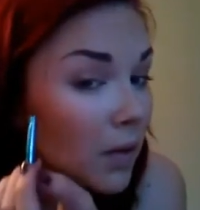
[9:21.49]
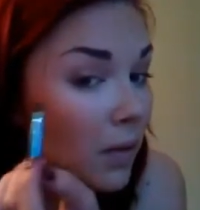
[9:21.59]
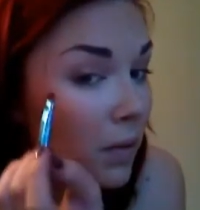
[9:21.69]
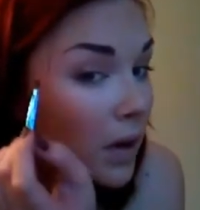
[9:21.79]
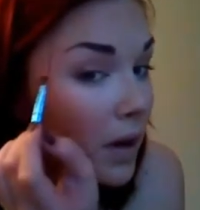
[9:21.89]

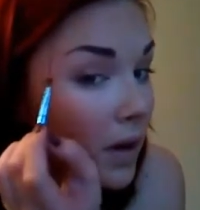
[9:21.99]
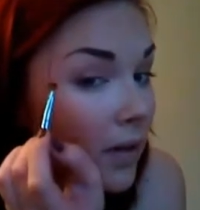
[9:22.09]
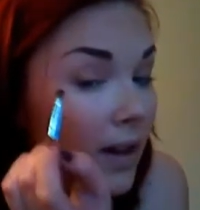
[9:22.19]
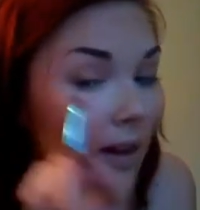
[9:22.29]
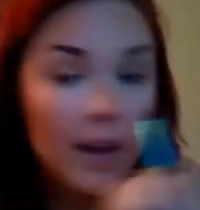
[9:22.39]
Really,
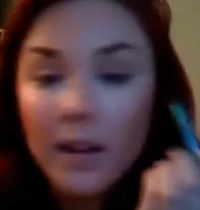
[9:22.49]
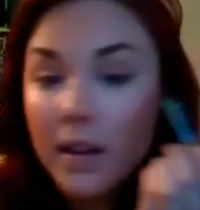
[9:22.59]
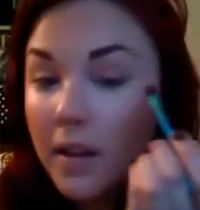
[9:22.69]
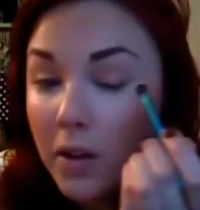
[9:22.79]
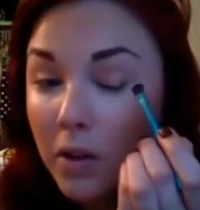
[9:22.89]
really lightly,
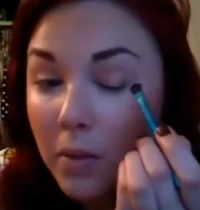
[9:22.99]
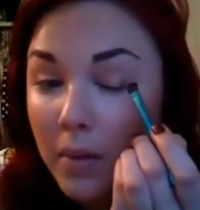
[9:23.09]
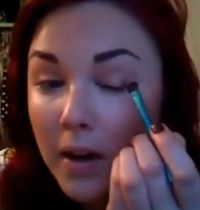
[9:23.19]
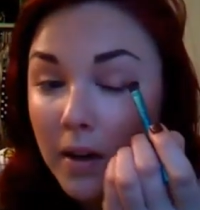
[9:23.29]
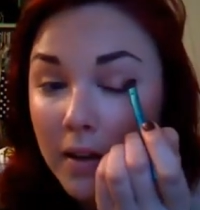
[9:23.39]
like you can
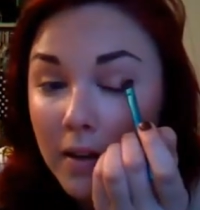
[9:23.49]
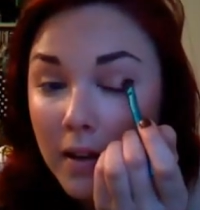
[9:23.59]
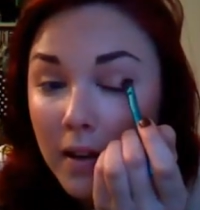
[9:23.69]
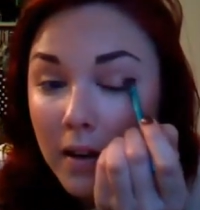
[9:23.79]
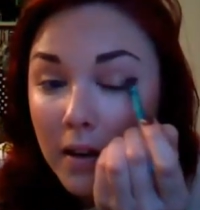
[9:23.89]
barely see
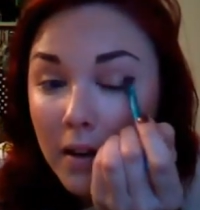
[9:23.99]
it.